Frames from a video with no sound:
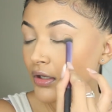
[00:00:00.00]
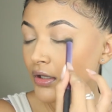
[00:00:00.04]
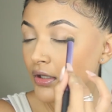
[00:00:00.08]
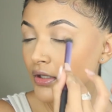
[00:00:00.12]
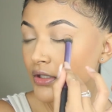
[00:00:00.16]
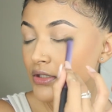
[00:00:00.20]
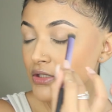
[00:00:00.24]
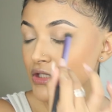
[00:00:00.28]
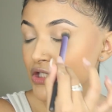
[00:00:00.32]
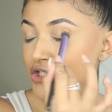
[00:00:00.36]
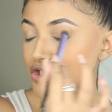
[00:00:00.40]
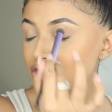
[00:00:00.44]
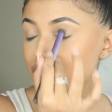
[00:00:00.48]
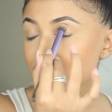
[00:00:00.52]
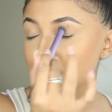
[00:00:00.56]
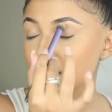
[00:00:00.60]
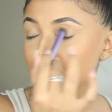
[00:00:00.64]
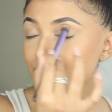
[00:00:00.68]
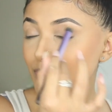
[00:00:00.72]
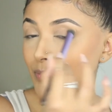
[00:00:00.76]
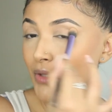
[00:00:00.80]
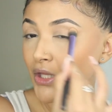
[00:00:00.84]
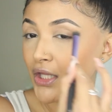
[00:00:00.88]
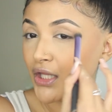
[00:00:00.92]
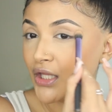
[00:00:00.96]
is it just
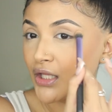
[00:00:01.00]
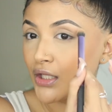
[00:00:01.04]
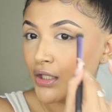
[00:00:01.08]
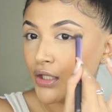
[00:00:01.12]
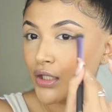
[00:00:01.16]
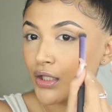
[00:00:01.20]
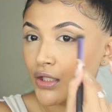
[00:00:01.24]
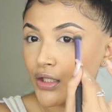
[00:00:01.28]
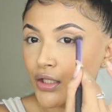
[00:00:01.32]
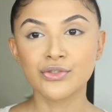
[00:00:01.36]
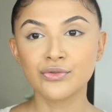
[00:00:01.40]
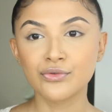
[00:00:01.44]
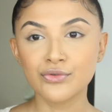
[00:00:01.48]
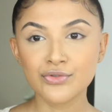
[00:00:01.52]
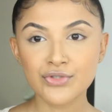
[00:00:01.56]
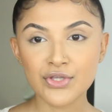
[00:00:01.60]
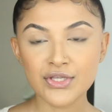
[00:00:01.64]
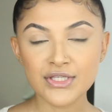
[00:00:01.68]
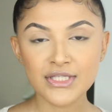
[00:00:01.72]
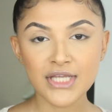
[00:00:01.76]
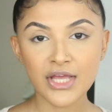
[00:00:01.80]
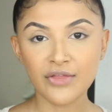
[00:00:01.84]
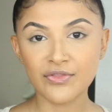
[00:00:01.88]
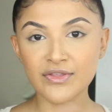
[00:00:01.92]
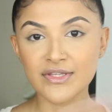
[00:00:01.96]
me? You also
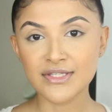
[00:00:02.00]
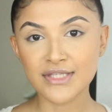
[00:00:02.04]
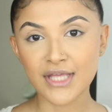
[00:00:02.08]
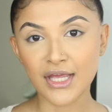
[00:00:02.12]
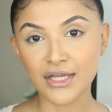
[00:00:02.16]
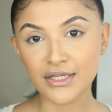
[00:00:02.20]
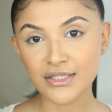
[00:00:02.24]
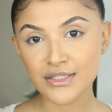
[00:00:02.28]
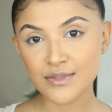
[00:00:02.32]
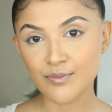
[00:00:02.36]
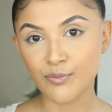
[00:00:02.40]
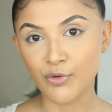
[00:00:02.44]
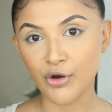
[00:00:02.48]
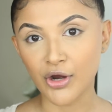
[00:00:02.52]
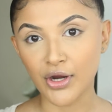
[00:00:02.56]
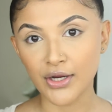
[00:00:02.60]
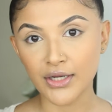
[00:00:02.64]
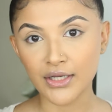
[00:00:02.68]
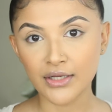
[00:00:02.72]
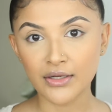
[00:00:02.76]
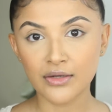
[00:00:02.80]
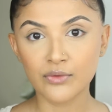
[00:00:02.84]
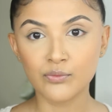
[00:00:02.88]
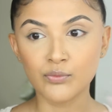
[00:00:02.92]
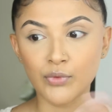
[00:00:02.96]
see how the setting
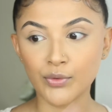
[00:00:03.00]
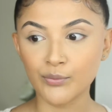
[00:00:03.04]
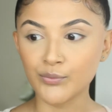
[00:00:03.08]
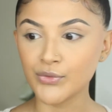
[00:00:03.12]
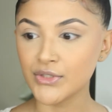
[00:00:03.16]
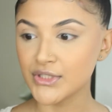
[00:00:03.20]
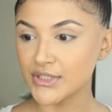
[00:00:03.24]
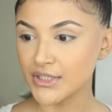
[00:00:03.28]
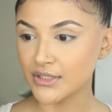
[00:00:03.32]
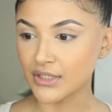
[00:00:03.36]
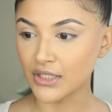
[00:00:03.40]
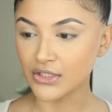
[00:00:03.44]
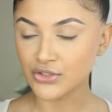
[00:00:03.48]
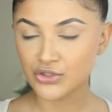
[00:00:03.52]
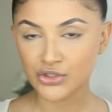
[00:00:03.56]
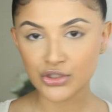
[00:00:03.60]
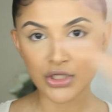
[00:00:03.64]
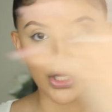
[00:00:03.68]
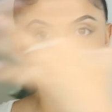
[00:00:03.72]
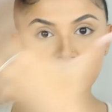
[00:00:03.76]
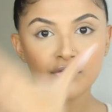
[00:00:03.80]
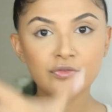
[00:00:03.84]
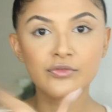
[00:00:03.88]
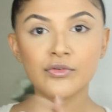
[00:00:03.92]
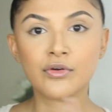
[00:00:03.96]
spray, when we did that, just
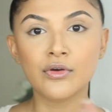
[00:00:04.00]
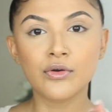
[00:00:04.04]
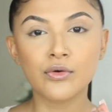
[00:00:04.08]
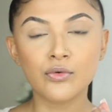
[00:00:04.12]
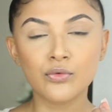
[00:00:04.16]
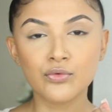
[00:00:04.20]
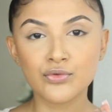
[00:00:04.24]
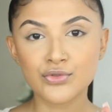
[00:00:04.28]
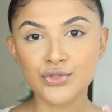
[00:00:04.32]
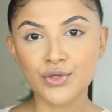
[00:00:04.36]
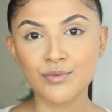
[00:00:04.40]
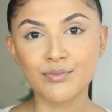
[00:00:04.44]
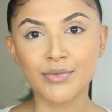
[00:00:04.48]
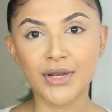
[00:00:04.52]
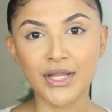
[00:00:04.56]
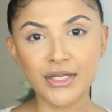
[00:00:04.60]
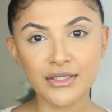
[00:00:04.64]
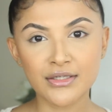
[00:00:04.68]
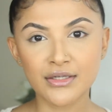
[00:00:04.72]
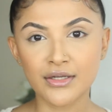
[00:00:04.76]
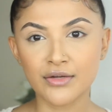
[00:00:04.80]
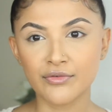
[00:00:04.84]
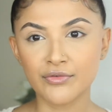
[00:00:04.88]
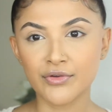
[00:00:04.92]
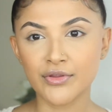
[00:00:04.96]
kind of also
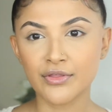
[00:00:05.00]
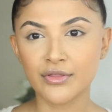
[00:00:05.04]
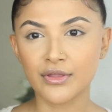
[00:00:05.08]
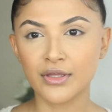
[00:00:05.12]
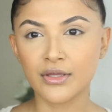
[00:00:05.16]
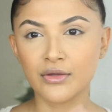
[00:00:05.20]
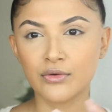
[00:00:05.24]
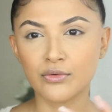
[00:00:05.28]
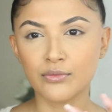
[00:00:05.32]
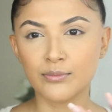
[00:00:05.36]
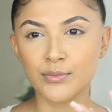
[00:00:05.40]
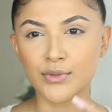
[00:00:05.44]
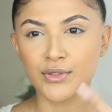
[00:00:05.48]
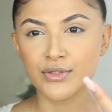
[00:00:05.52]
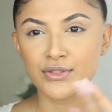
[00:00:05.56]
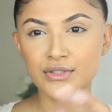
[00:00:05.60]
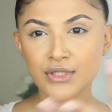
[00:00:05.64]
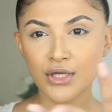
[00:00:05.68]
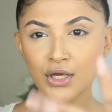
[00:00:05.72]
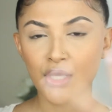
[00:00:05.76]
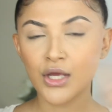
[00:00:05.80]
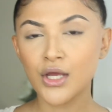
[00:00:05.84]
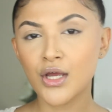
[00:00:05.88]
blended everything, almost